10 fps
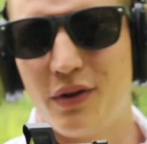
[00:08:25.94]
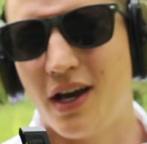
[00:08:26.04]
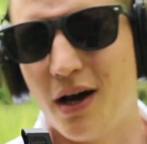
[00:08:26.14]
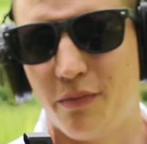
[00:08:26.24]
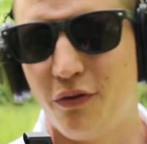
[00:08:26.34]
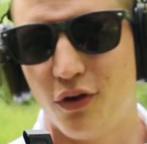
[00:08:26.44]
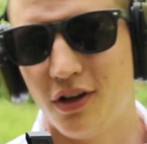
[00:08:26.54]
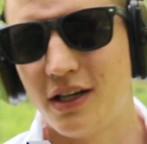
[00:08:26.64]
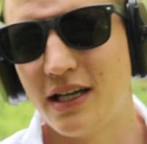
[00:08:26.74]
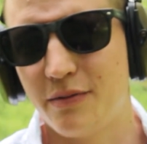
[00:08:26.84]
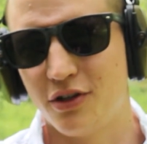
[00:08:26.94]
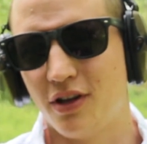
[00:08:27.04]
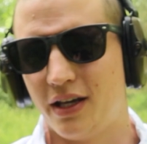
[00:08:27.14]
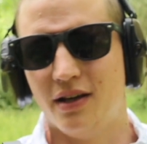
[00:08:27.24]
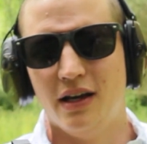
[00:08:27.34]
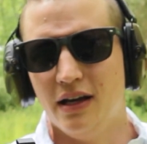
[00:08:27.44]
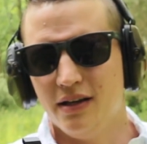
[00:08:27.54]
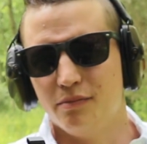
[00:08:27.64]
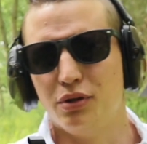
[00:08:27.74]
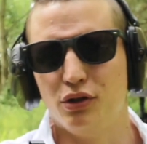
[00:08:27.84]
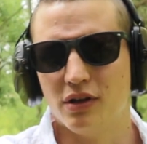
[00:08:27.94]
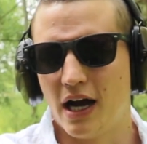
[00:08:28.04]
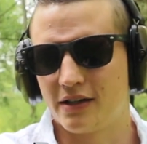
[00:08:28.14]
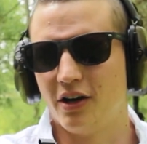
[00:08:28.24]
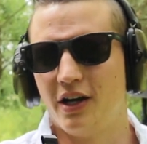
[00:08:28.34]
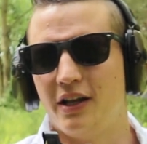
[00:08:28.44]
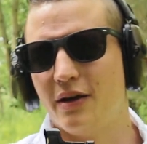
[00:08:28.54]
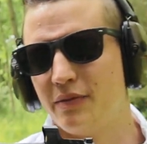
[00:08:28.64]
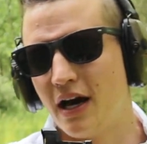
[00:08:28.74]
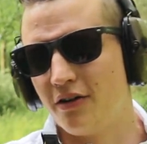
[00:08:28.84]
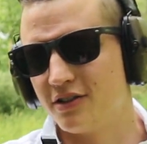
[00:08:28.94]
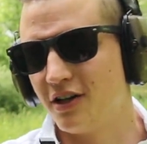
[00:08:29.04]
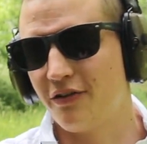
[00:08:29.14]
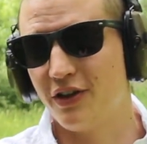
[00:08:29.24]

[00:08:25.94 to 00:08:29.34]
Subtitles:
with comp before, a lot of times you're like blue Loctiting them down and stuff.